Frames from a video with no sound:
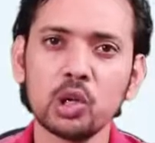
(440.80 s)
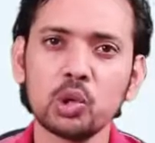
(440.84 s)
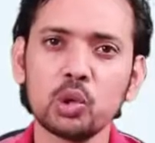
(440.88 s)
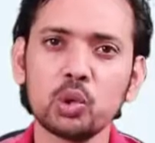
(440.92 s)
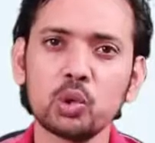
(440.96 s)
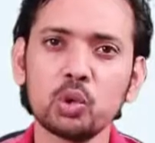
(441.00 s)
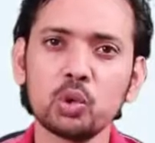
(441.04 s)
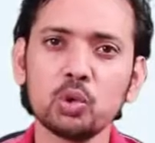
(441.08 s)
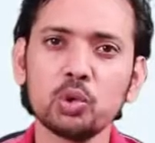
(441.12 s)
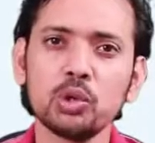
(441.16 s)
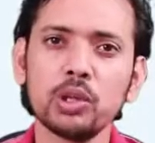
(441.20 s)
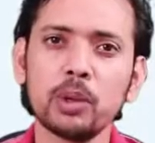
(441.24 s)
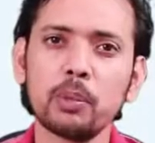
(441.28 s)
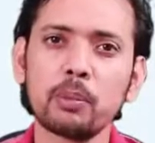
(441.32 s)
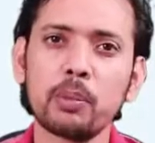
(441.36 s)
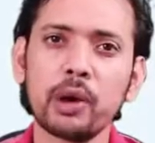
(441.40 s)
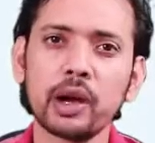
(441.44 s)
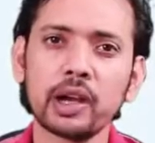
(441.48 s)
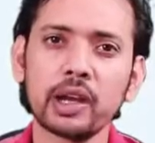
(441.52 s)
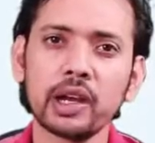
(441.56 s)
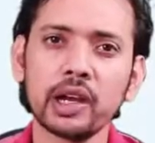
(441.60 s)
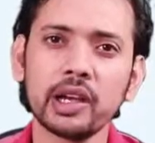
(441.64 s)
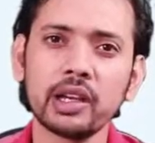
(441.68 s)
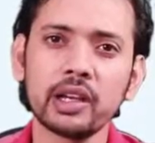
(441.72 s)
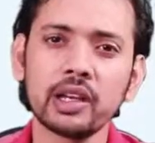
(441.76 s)
to the
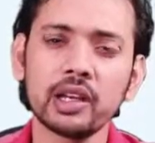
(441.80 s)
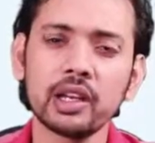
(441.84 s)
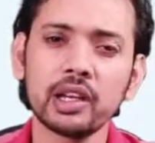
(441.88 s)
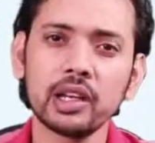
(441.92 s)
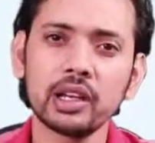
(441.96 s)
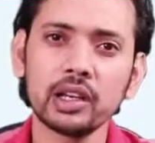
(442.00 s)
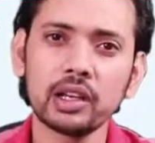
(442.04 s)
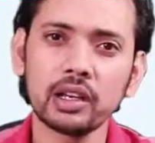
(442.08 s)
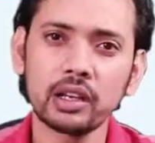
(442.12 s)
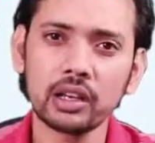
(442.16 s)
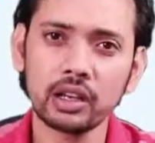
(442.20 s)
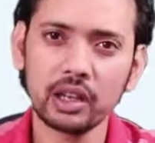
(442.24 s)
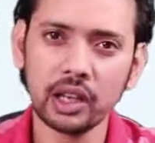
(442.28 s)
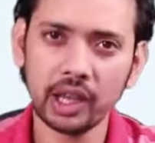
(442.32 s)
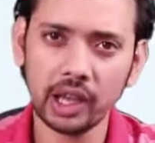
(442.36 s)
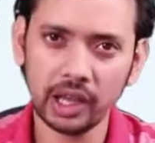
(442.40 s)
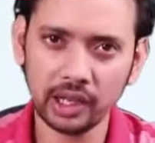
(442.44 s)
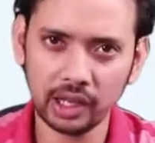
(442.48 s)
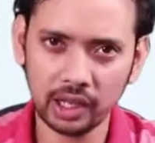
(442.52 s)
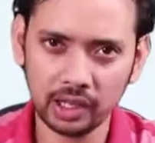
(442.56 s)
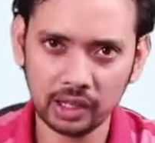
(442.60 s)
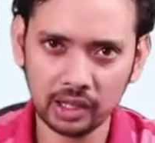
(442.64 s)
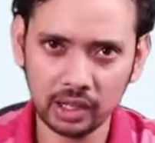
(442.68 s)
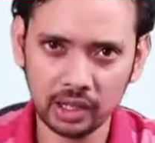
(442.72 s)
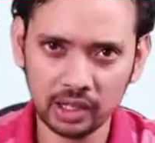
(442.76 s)
bucket in
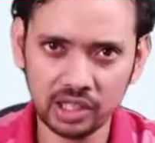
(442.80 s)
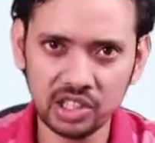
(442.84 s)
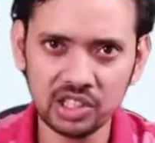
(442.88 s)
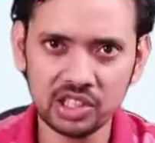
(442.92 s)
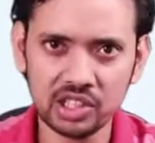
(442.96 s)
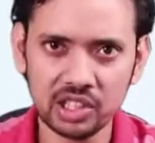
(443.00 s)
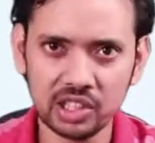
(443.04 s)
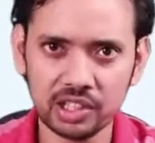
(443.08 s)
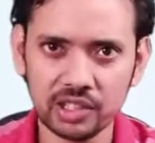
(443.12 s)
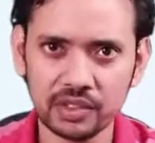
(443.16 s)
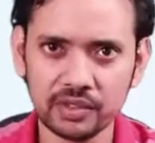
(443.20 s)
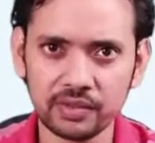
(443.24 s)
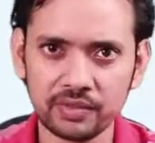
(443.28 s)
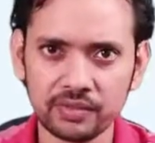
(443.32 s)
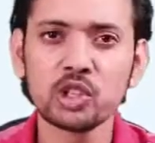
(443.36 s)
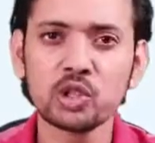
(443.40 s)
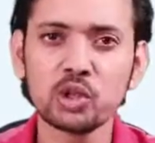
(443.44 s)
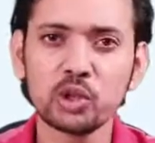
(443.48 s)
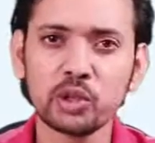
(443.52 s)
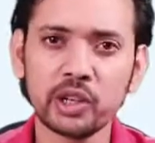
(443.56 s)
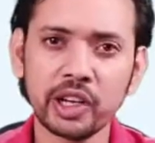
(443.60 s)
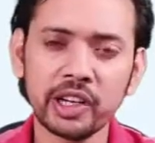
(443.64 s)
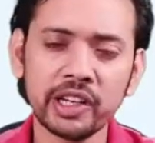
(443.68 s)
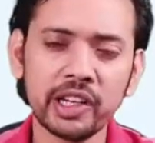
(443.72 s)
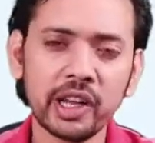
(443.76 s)
another region. So
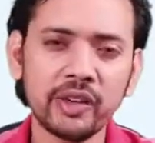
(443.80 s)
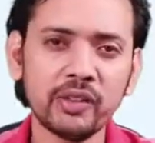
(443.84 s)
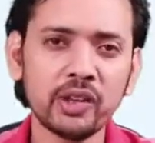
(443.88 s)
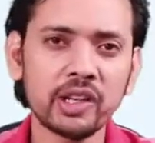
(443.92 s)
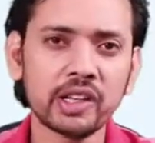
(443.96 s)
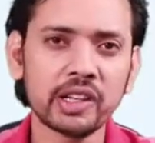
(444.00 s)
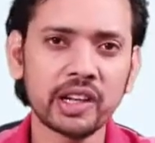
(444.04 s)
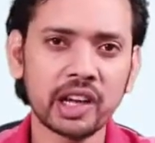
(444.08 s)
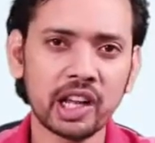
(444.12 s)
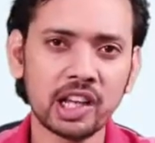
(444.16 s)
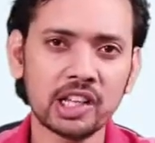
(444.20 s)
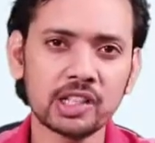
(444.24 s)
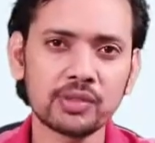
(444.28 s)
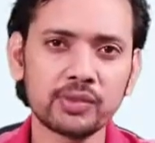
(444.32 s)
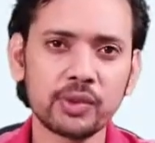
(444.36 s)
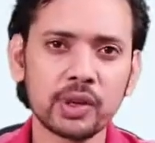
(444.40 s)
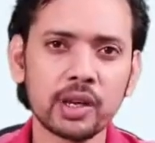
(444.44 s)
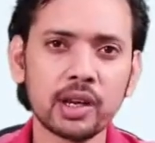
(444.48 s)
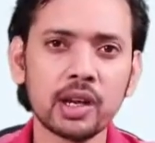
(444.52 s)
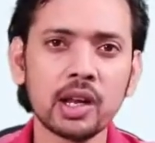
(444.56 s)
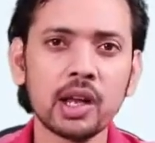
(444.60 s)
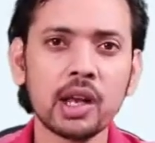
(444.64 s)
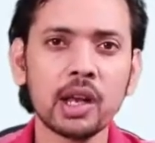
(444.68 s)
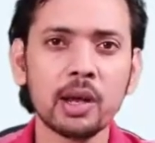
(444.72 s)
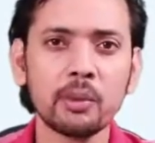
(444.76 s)
data will
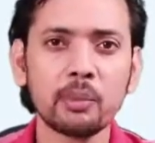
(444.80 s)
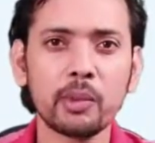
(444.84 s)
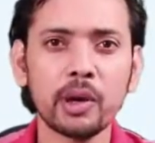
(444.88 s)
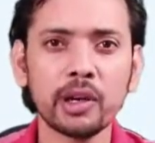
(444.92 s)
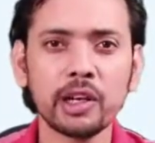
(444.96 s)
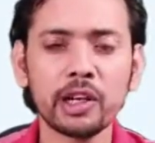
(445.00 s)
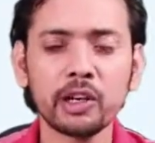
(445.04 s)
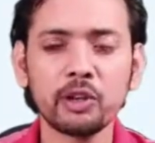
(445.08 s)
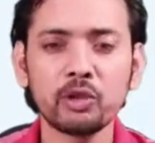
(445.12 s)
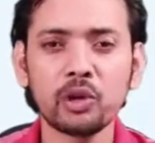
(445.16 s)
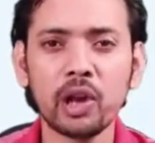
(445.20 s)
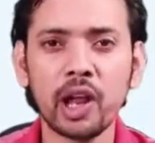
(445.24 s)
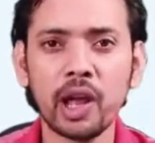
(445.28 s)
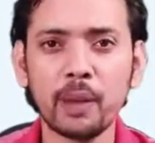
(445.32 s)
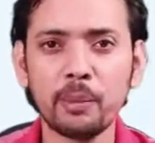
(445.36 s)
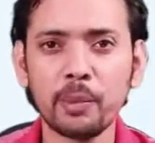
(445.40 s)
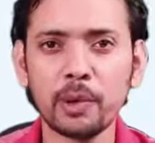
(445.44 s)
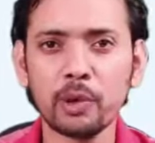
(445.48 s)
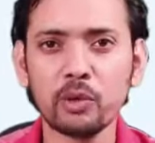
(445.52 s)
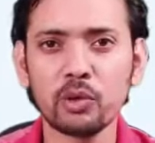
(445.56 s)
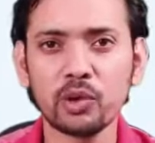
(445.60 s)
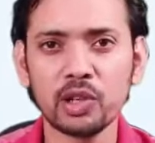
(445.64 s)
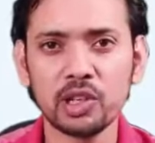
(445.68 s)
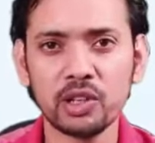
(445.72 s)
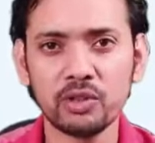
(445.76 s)
transfer, but it will happen
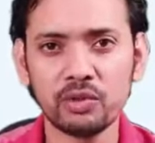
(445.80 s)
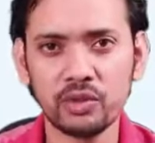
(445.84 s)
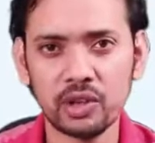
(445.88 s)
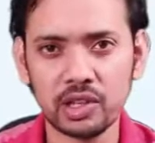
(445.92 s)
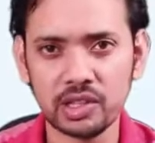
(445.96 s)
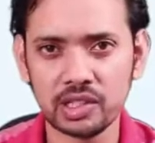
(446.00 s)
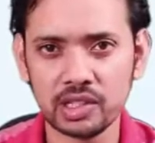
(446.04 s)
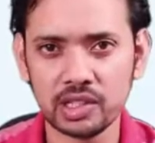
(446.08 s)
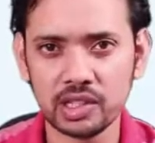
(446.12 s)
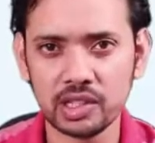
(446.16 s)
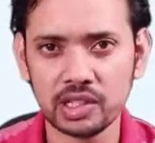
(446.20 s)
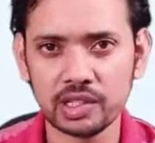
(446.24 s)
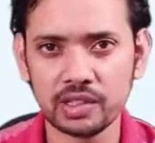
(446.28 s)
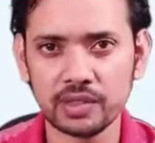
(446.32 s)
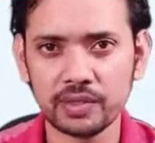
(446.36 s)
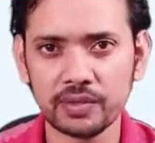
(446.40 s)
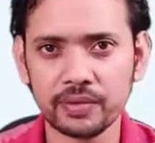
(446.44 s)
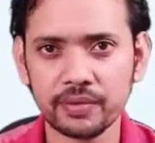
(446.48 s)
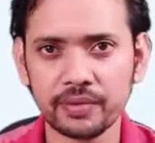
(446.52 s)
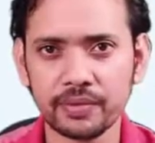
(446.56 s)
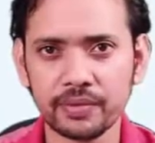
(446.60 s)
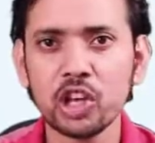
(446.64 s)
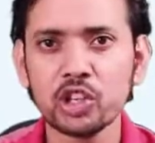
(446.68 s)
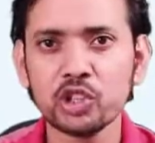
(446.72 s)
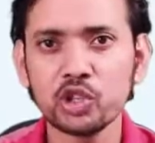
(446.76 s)
only once.
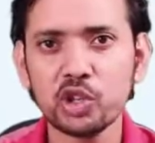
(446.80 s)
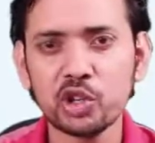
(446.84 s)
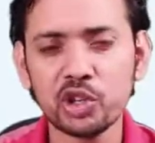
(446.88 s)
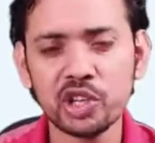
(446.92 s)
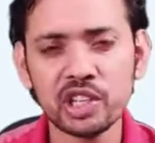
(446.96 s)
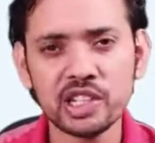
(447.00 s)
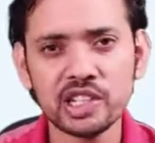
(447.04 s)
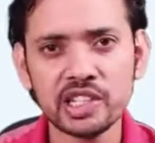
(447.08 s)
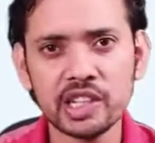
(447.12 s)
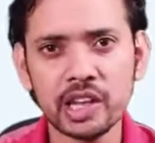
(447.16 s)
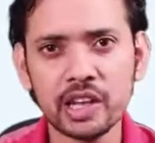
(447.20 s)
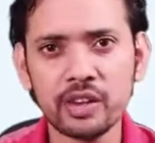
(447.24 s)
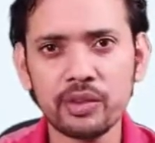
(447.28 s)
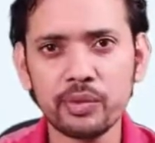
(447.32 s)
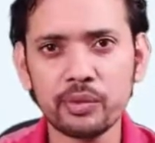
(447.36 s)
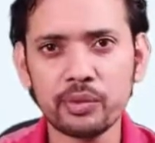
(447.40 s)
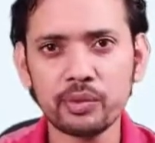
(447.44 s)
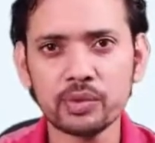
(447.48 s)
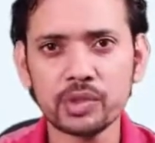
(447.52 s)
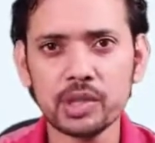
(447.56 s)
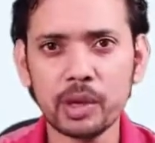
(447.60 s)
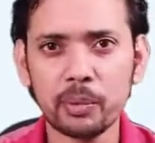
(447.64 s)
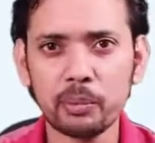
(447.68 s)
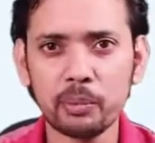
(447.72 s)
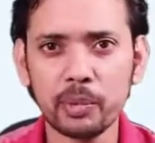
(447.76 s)
So you can save
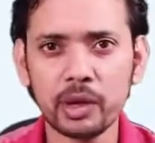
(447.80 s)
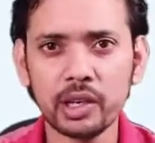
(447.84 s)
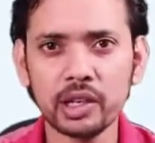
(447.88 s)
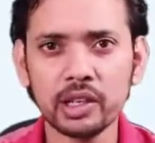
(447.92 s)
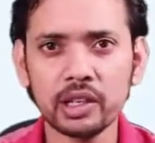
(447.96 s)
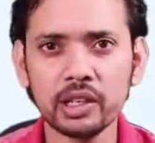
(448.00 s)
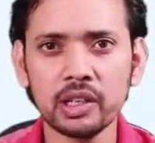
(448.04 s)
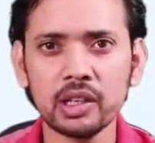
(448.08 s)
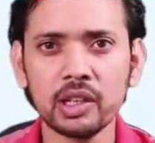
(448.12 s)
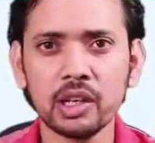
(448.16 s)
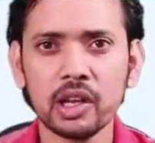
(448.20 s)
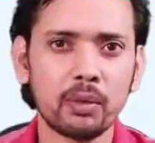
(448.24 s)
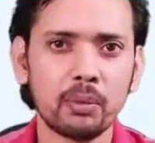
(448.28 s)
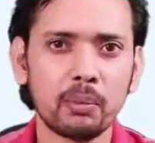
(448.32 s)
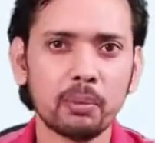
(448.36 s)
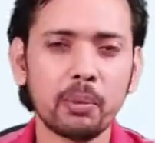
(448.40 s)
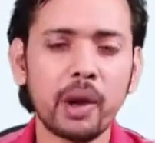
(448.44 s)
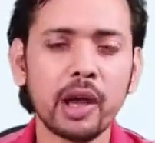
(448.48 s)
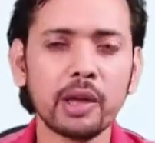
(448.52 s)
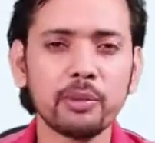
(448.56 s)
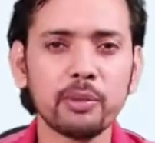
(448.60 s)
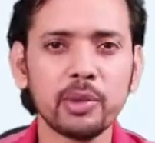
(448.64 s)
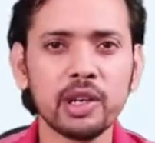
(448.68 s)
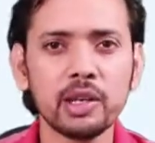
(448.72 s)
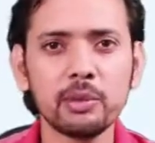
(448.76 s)
some money by
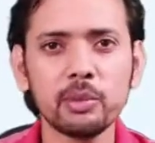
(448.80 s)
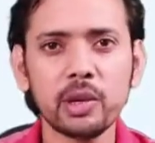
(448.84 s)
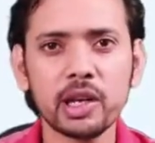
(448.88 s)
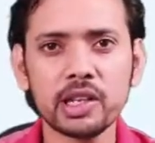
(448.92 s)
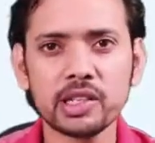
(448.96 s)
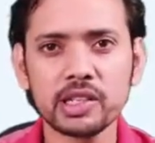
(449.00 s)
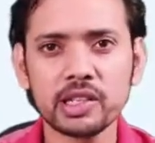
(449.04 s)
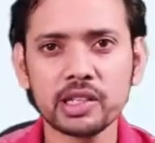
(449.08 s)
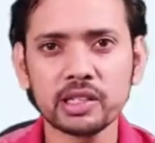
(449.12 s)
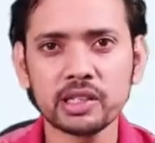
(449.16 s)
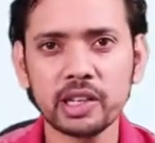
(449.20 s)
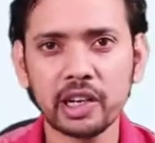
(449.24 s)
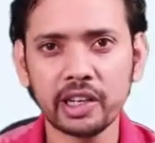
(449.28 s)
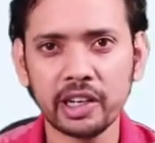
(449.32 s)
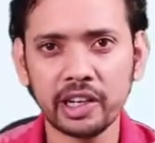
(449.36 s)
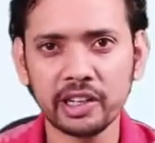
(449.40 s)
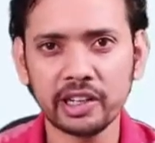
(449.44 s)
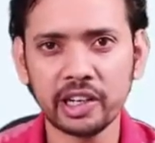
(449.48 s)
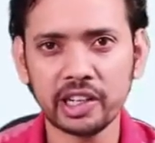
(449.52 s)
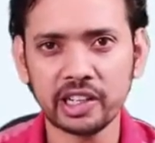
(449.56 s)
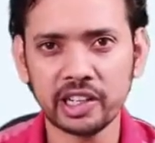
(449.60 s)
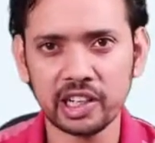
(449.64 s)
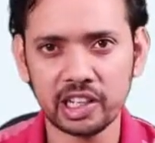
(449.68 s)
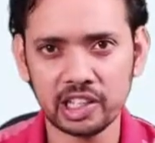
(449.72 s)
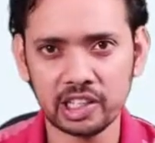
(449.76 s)
minimizing the data
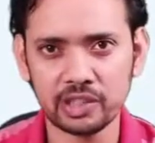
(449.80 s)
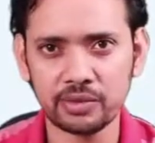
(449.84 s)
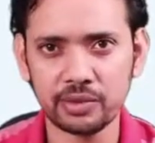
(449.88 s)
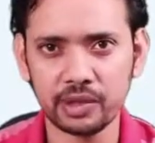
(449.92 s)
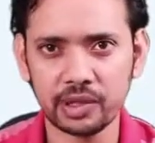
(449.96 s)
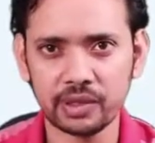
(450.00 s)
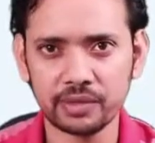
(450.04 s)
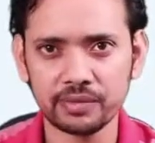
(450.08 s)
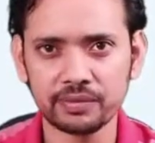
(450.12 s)
transfer.